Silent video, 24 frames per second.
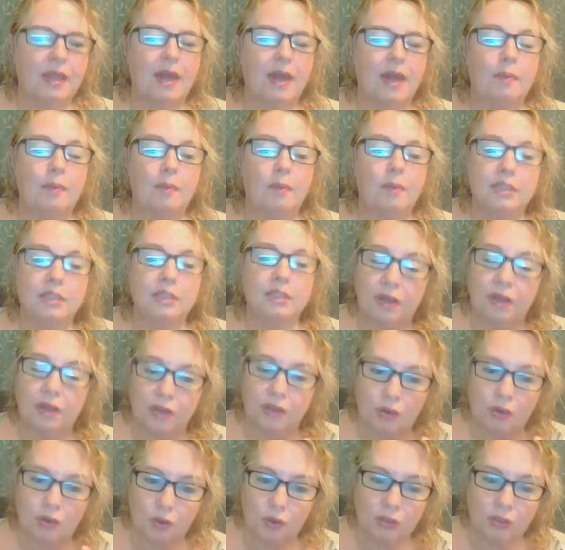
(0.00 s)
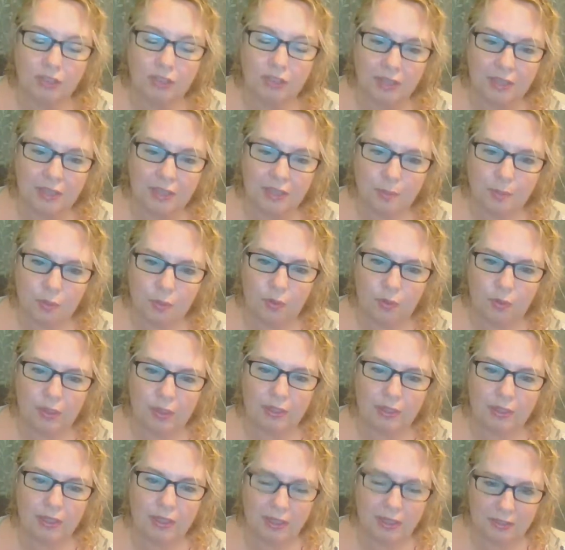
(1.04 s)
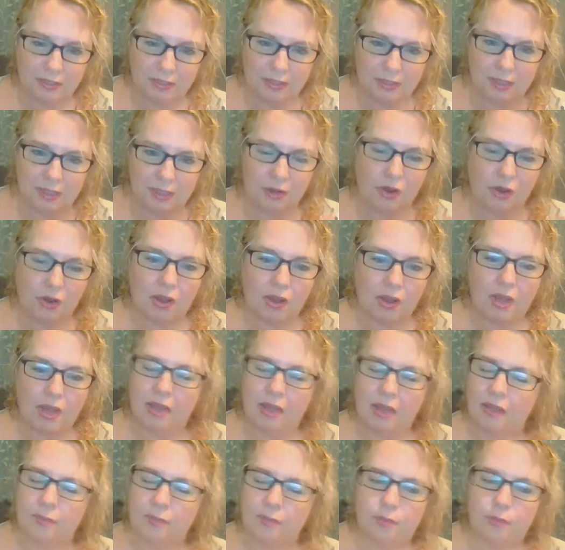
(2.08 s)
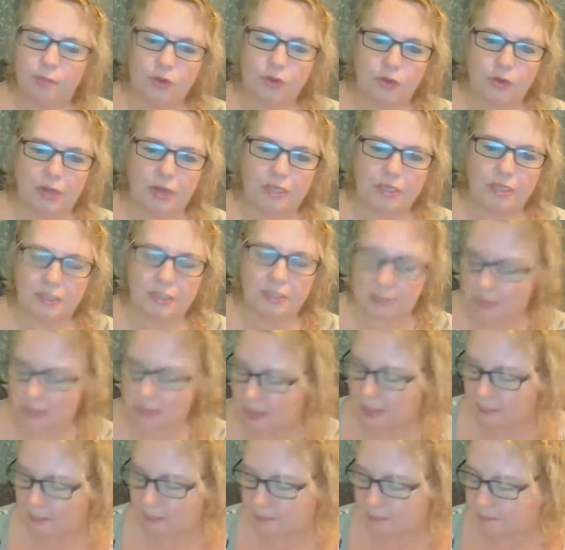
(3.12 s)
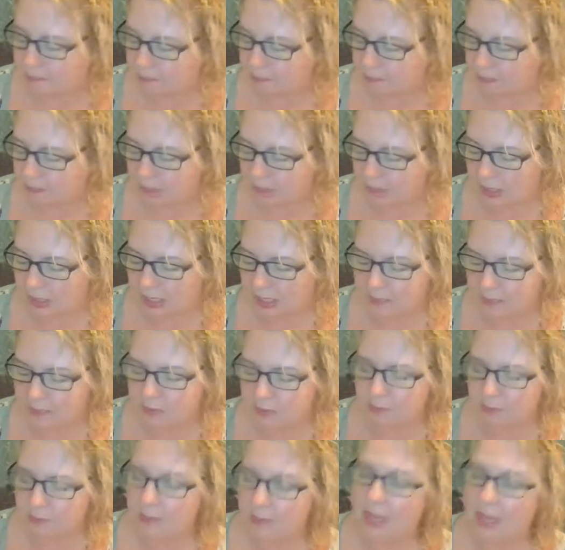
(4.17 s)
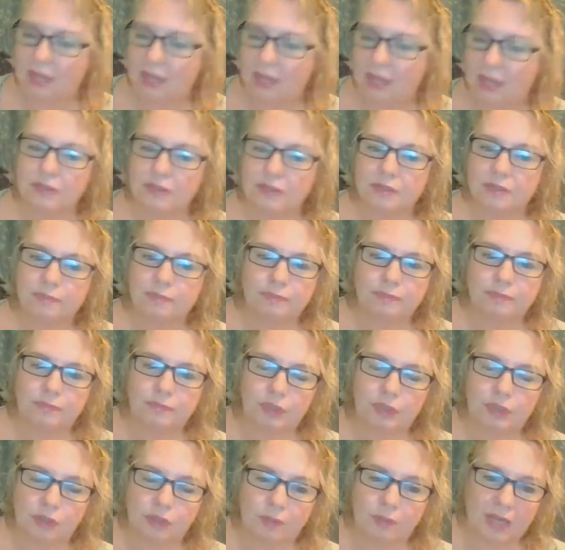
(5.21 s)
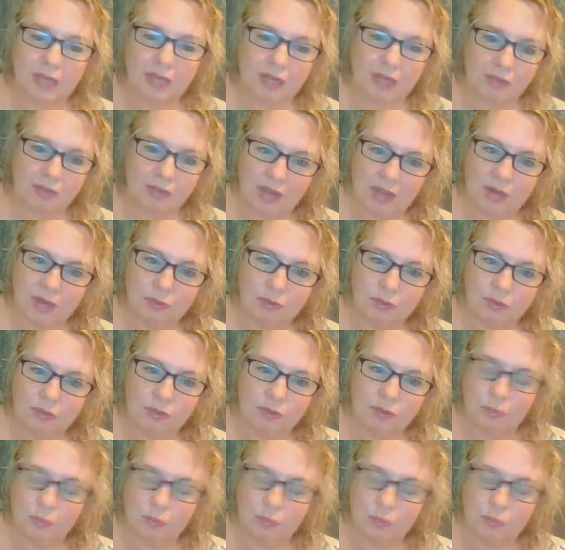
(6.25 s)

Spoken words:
Once I got to that point, as I said, I progressed leaps and bounds. The beginning of the end was